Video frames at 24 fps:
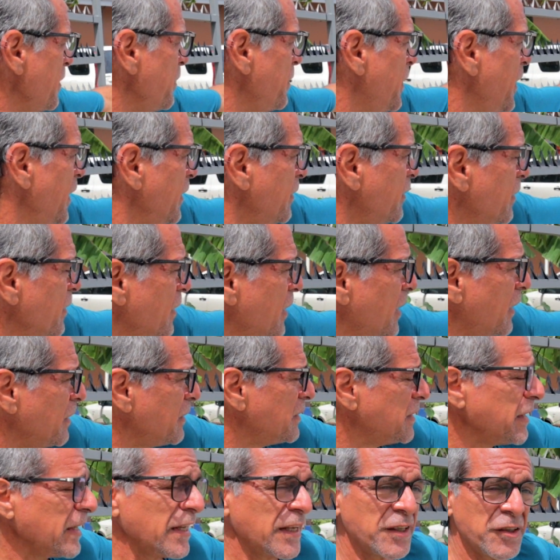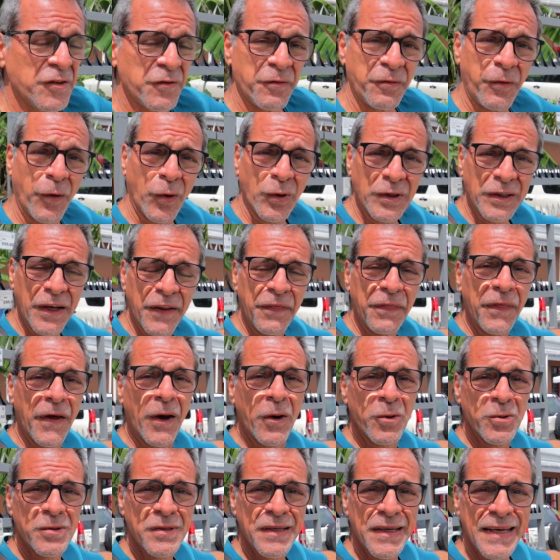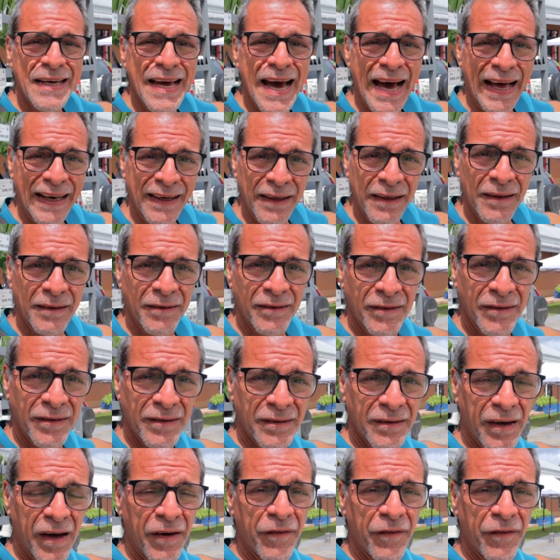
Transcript: This contains 40,000 gallons